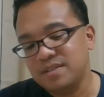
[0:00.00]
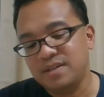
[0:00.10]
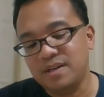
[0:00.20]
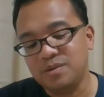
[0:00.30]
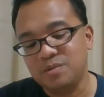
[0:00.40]

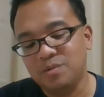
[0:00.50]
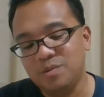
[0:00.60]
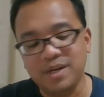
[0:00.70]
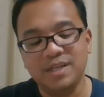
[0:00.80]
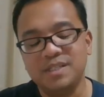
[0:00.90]
And
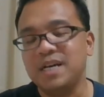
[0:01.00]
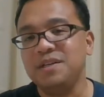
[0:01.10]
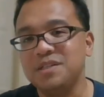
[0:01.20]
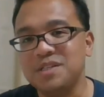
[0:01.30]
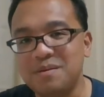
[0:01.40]
what exactly
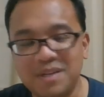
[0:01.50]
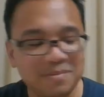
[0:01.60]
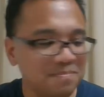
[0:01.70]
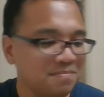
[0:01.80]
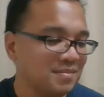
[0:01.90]
does that mean?
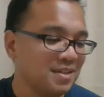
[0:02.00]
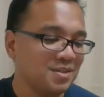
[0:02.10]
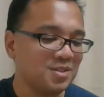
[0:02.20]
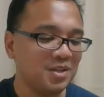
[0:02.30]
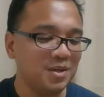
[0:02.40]

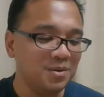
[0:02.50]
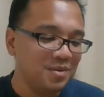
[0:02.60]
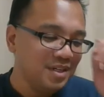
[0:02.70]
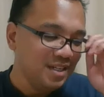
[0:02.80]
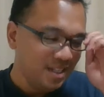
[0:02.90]
So,
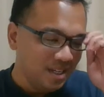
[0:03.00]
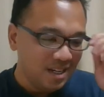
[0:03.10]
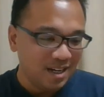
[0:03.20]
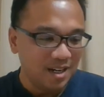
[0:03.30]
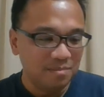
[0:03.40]

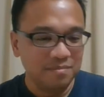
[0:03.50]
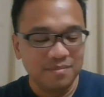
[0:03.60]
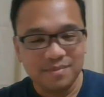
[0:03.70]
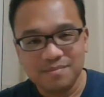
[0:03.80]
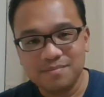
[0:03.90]

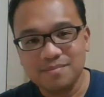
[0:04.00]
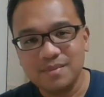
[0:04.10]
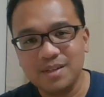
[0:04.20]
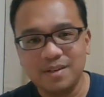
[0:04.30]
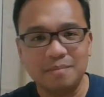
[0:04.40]

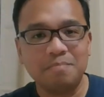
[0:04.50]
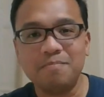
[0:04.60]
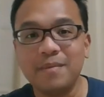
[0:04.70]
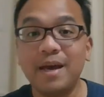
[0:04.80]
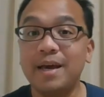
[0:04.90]

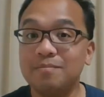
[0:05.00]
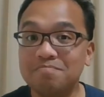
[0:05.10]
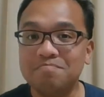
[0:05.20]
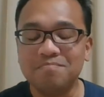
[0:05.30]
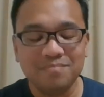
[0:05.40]
and
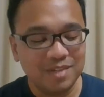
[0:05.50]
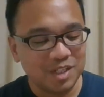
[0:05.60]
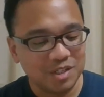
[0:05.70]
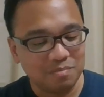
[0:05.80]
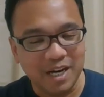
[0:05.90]
this
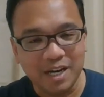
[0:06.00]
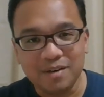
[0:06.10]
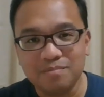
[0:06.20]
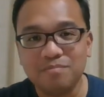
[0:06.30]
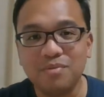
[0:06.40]
is my
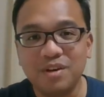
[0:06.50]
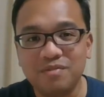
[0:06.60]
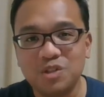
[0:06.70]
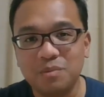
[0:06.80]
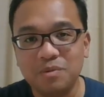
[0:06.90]
brief
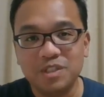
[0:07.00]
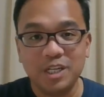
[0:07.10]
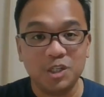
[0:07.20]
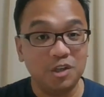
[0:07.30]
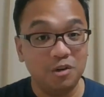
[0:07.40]

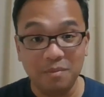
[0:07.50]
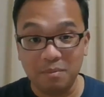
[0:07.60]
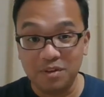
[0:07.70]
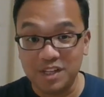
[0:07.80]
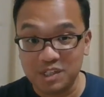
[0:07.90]
interpretation. You
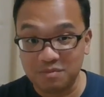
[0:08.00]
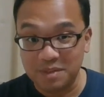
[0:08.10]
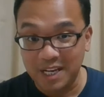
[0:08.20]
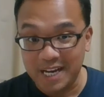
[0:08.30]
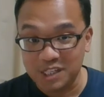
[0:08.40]
remember this from
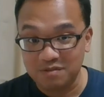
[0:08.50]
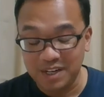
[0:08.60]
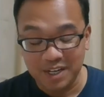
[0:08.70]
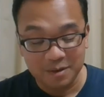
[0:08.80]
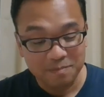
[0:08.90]
the last
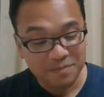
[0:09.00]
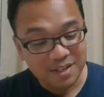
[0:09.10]
video.